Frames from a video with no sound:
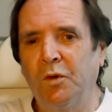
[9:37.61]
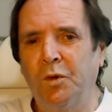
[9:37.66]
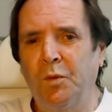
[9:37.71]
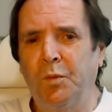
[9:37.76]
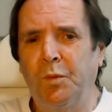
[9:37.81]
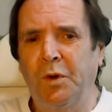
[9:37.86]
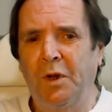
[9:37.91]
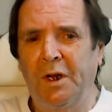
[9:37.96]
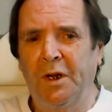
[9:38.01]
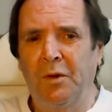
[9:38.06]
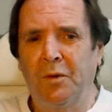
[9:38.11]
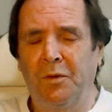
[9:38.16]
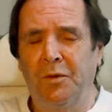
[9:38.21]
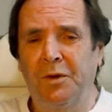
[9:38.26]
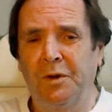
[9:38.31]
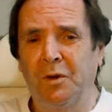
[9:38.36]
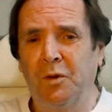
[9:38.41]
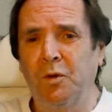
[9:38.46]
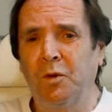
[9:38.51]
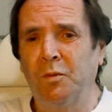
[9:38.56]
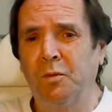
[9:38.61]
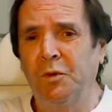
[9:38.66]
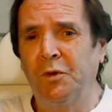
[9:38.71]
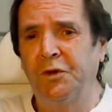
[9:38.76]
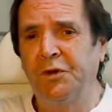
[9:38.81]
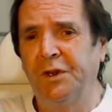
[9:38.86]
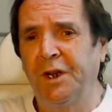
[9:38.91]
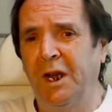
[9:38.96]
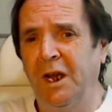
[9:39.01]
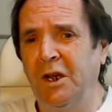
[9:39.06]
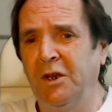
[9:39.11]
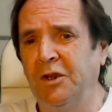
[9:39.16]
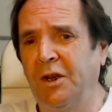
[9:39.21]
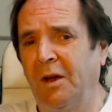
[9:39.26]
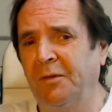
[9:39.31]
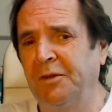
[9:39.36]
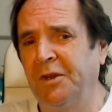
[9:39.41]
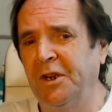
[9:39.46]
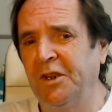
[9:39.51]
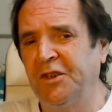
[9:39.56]
to play on the global stage
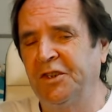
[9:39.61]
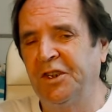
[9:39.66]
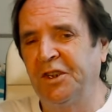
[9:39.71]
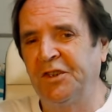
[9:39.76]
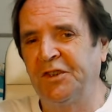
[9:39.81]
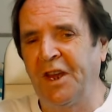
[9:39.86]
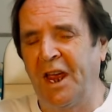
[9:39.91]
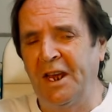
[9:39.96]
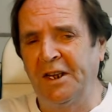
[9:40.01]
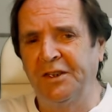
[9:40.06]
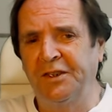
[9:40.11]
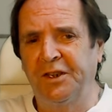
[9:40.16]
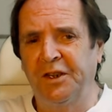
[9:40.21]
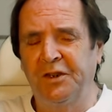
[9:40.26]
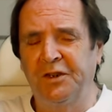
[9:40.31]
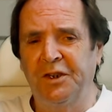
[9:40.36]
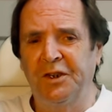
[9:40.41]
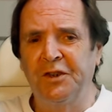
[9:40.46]
after its disasters